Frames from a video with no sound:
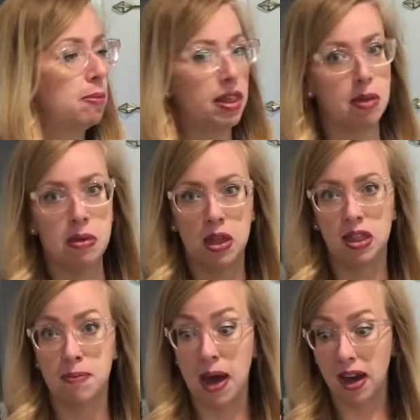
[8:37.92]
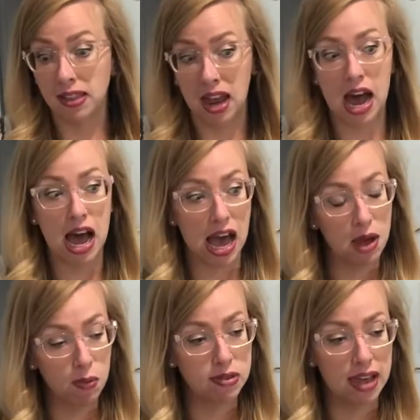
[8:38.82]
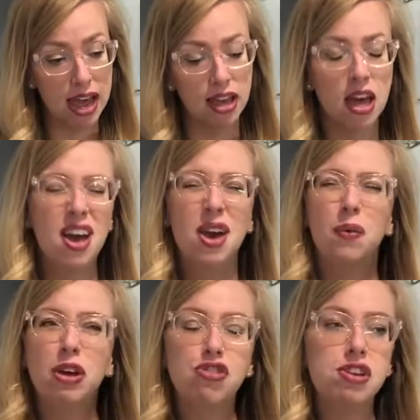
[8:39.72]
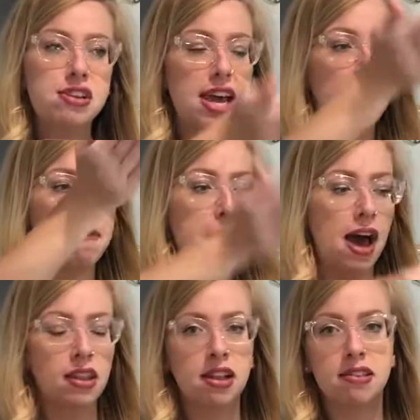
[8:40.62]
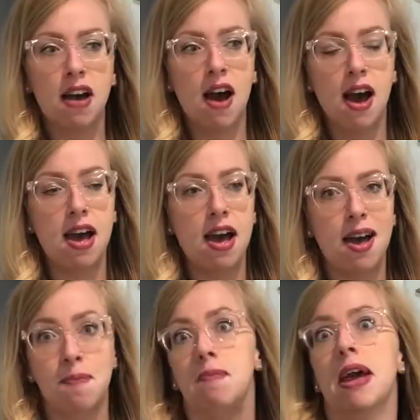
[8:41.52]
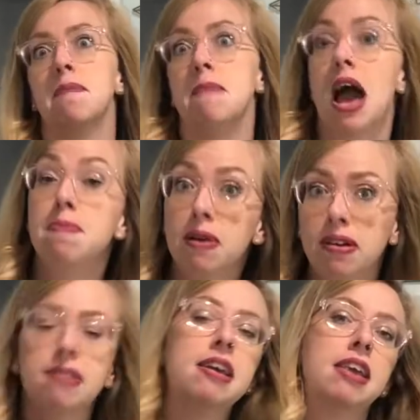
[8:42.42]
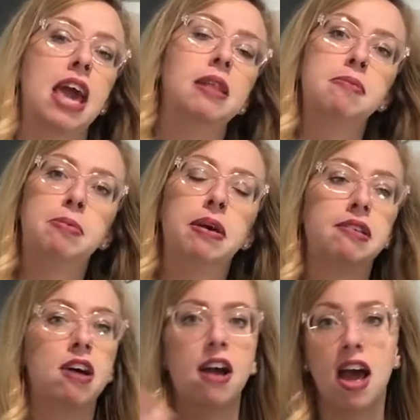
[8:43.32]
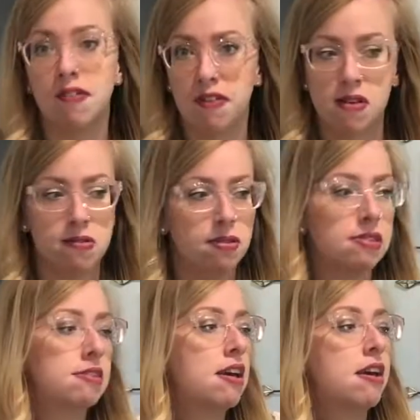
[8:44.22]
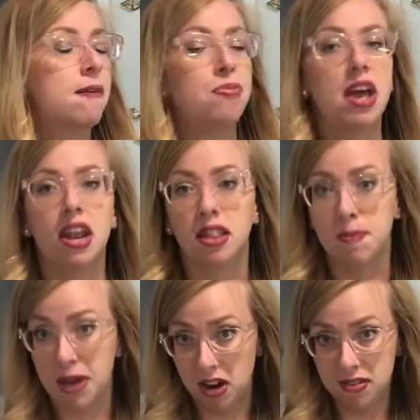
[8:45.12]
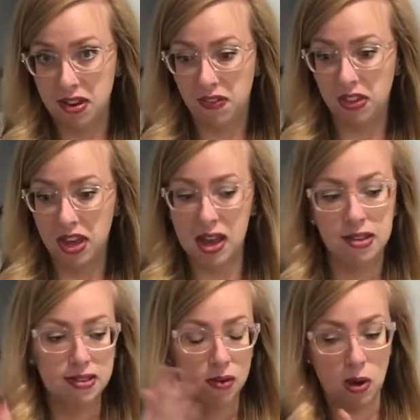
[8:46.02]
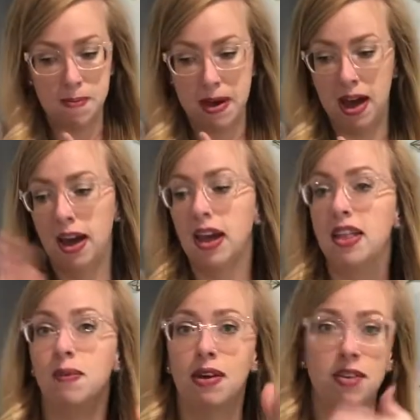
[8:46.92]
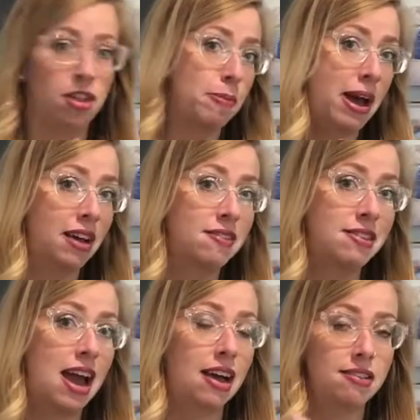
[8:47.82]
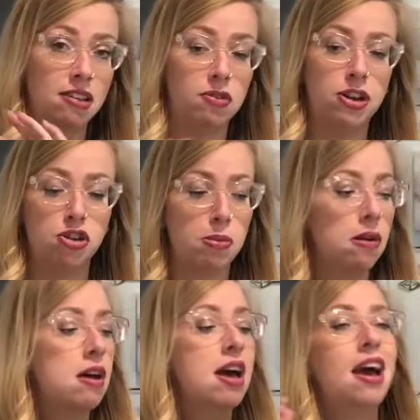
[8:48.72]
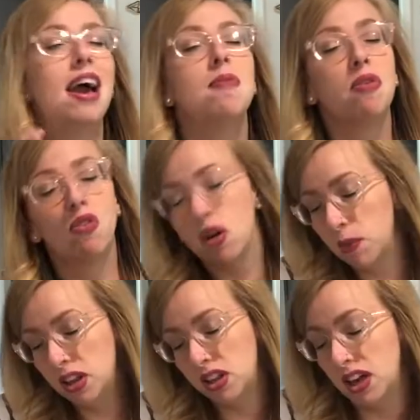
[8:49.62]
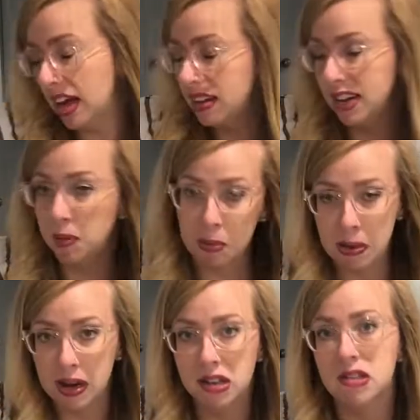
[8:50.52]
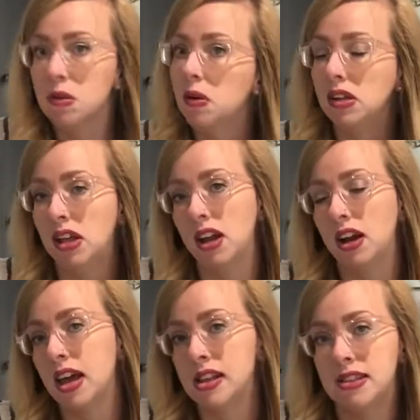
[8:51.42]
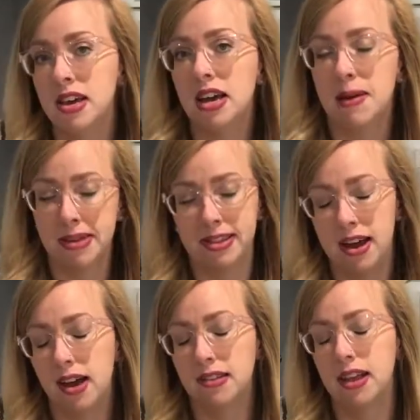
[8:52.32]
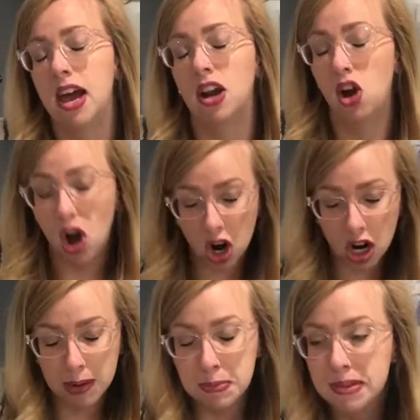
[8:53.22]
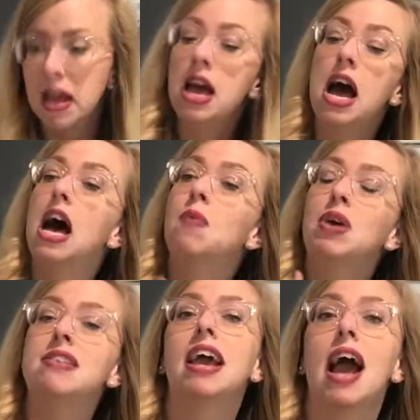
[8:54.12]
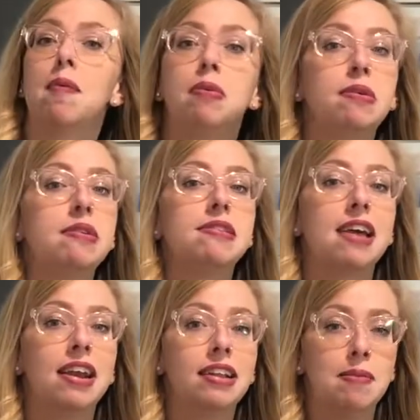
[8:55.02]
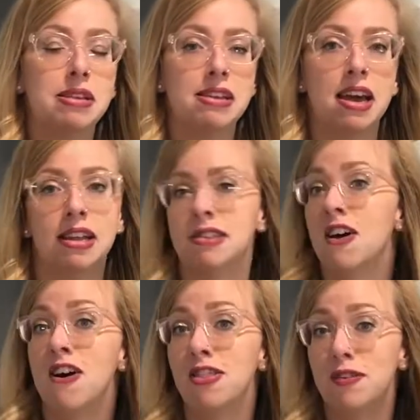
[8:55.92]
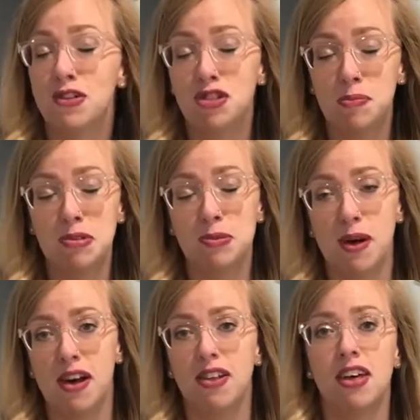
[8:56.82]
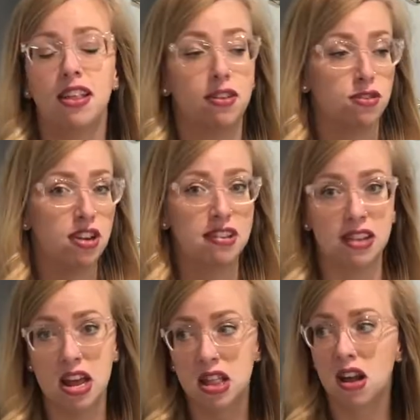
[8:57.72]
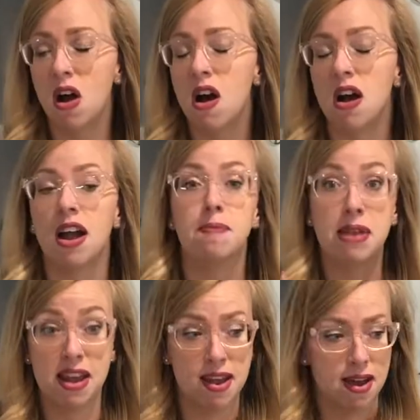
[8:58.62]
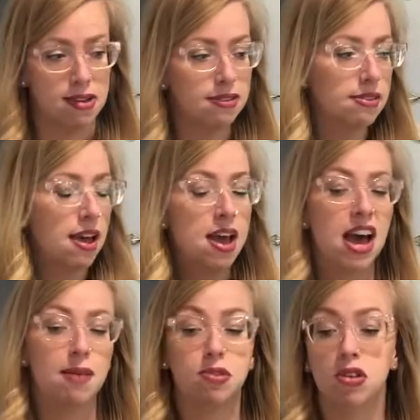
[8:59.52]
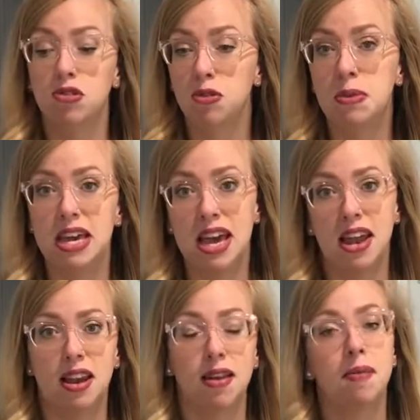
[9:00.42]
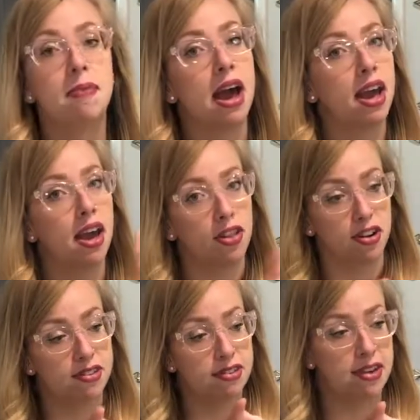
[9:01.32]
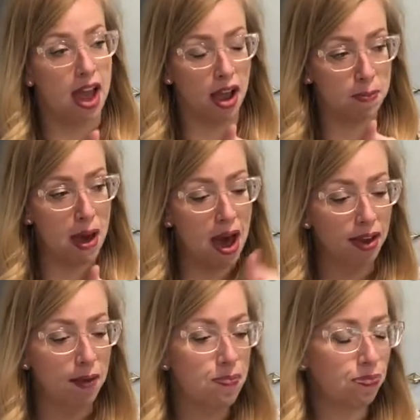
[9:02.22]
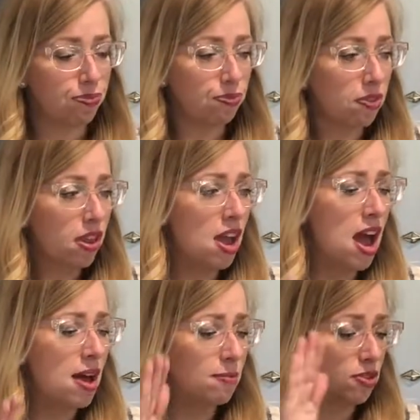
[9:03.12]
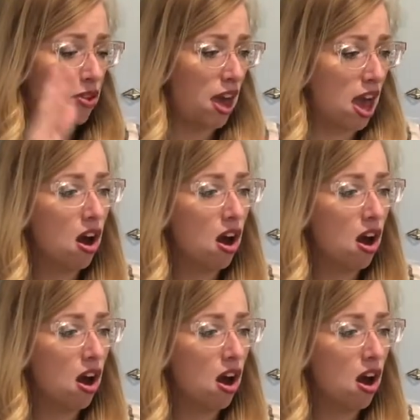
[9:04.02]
put them in the bag that I will take. We usually take a bag that's got like my books and Caleb's books, our headphones, and the bigger stuff for the kids in one bag, and then we have another bag of snacks that's reachable. And before we look like terrible parents who only let our kids eat gummy snacks and carbs, we take apples and clementines on the road trip as well. Those are easy to eat in the car, and bananas. So those will be in my other snack bag. So they